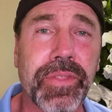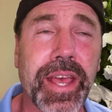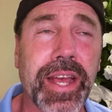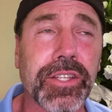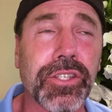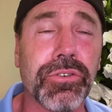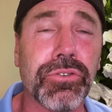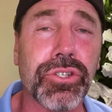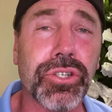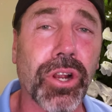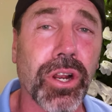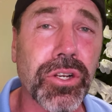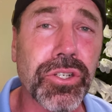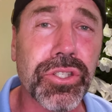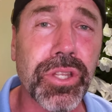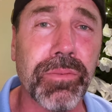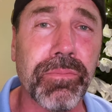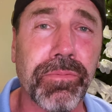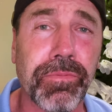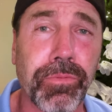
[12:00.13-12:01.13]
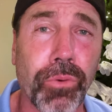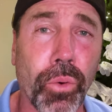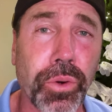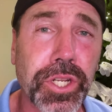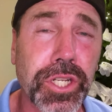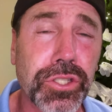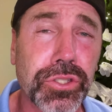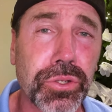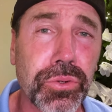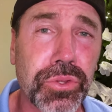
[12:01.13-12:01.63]
that you charge them
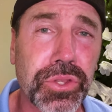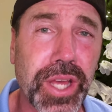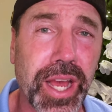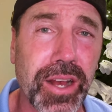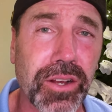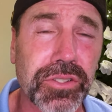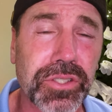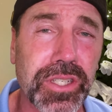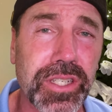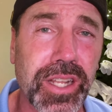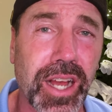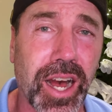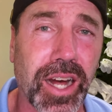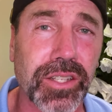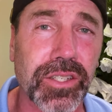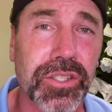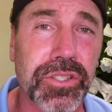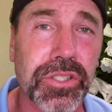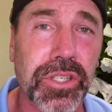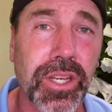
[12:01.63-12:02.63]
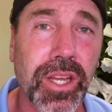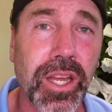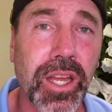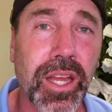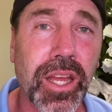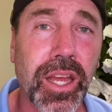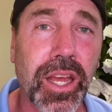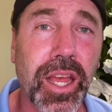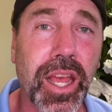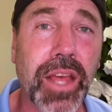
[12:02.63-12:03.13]
$42,000
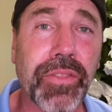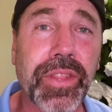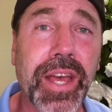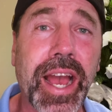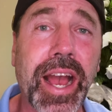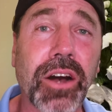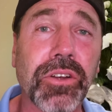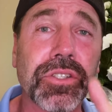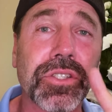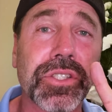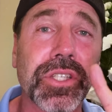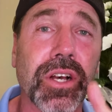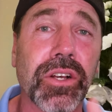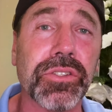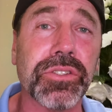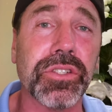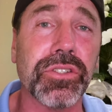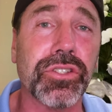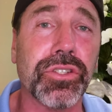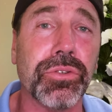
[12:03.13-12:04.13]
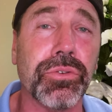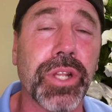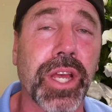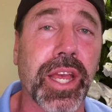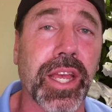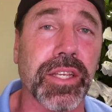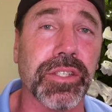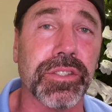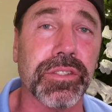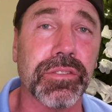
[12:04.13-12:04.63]
and the house sells in 2
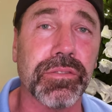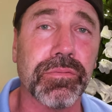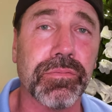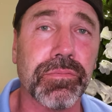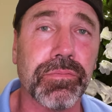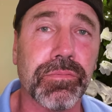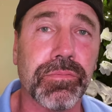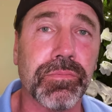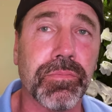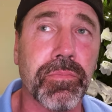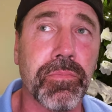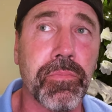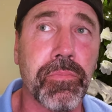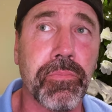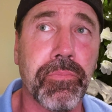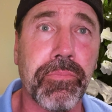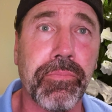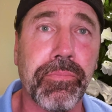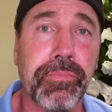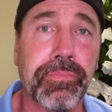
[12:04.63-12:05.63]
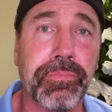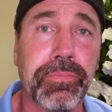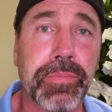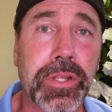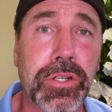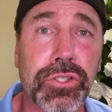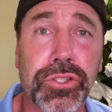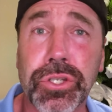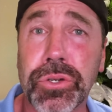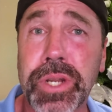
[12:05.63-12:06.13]
days.
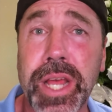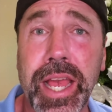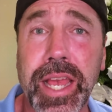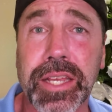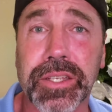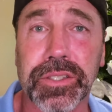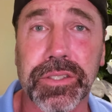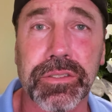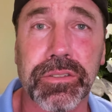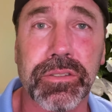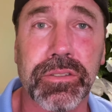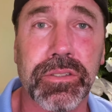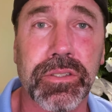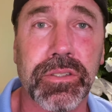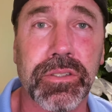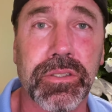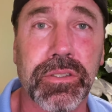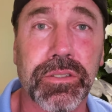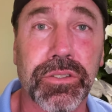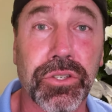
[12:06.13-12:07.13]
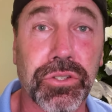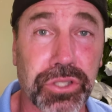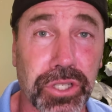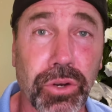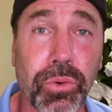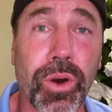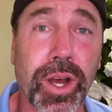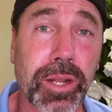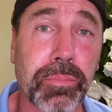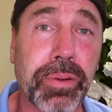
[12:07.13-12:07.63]
2 days. You
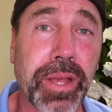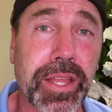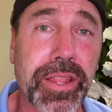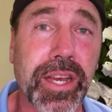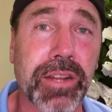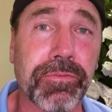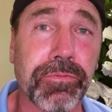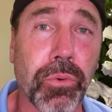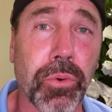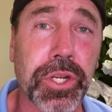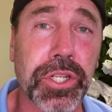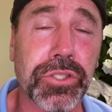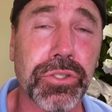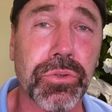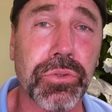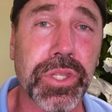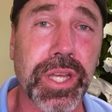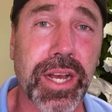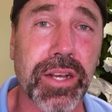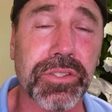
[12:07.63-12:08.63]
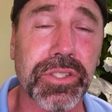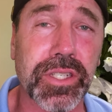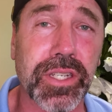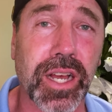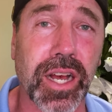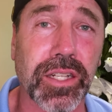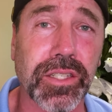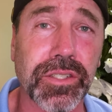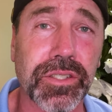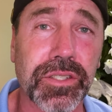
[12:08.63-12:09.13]
still want to pay that
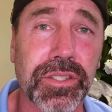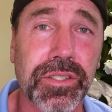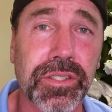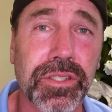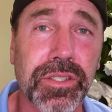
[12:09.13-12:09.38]
$42,000?